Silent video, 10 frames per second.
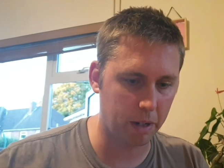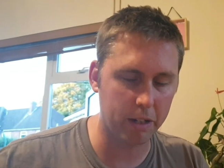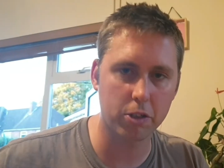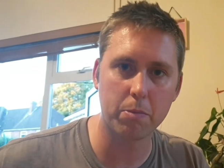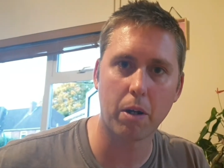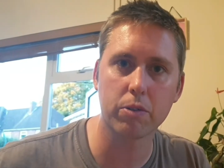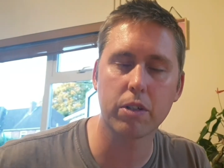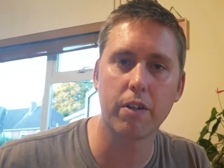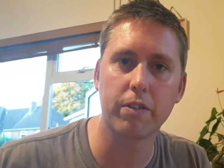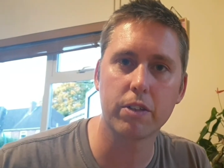where the two
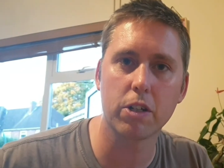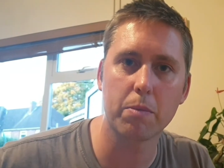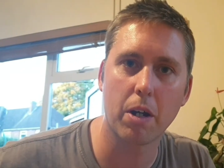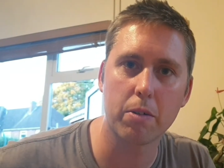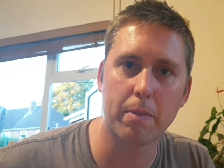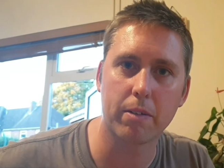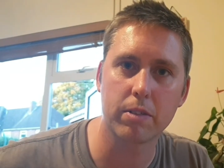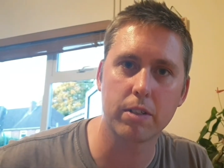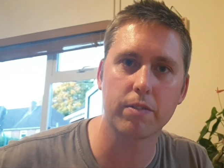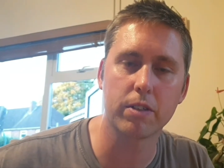bolts go for the top yoke
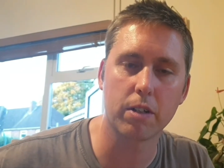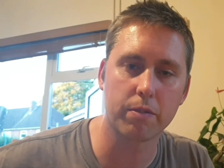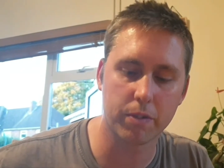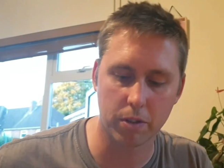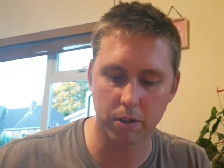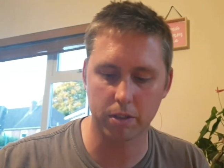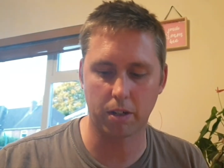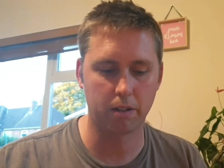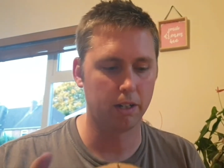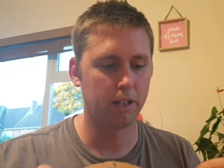mounting of the top fork.
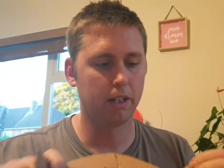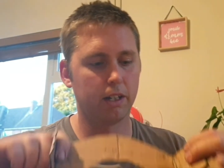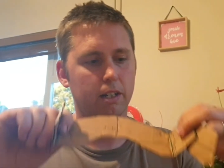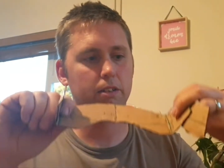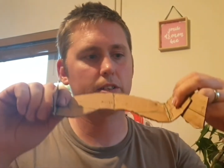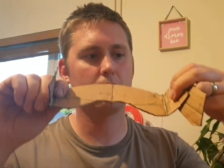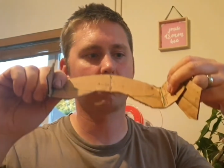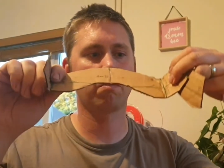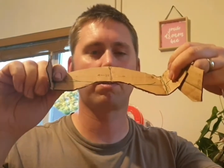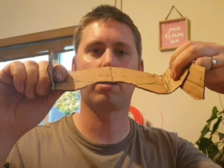So
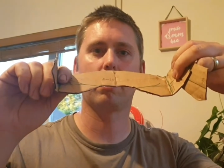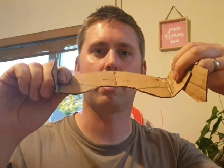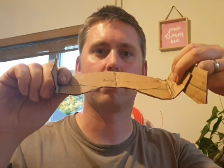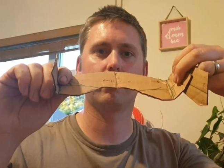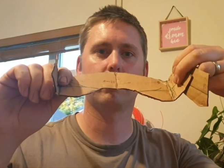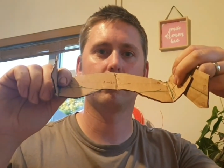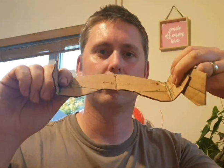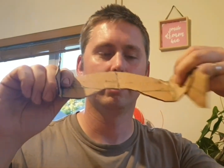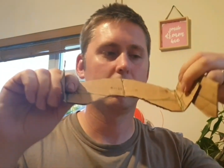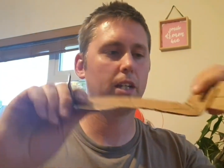something like that.
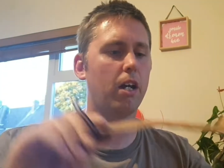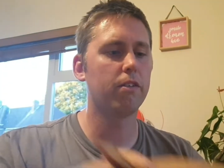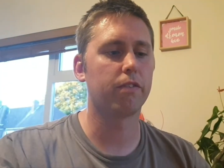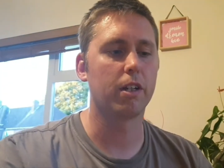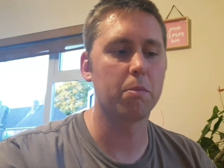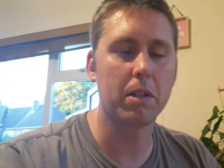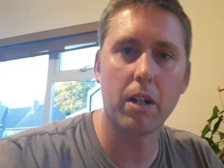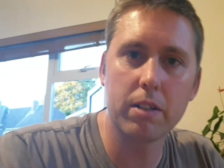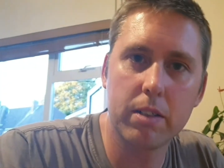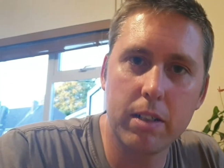And hopefully it'll be
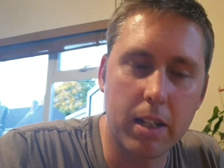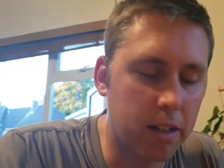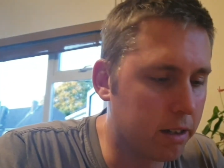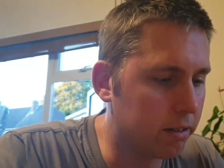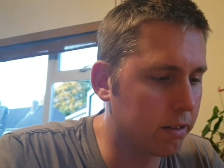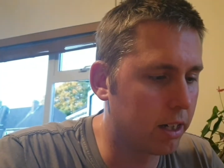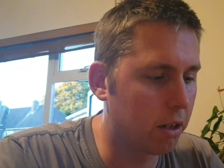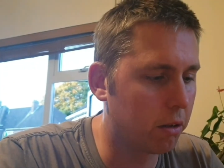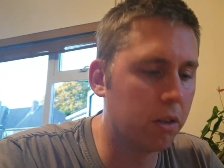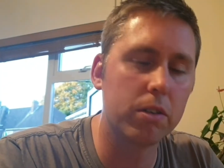nice and neat
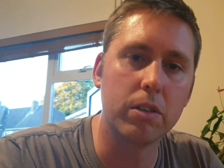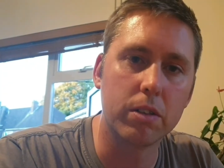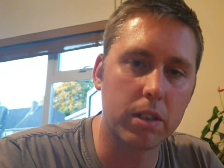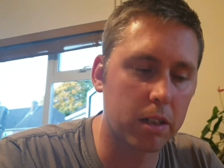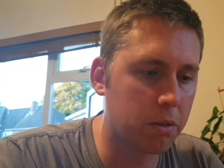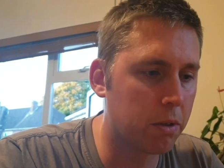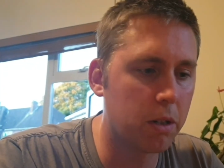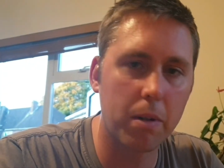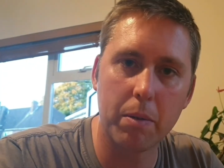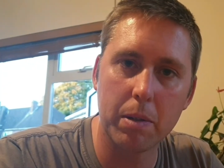and it'll look good and it'll
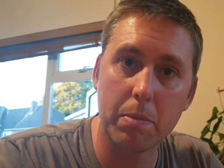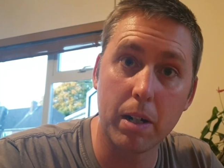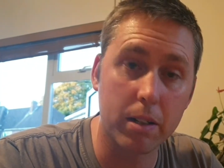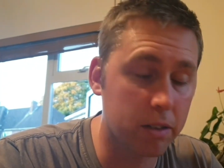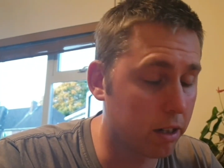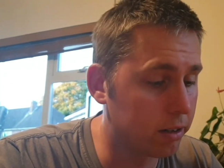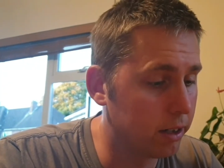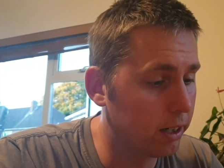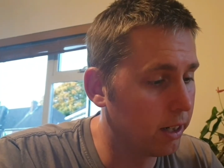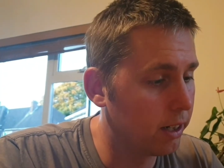work well with the bike. So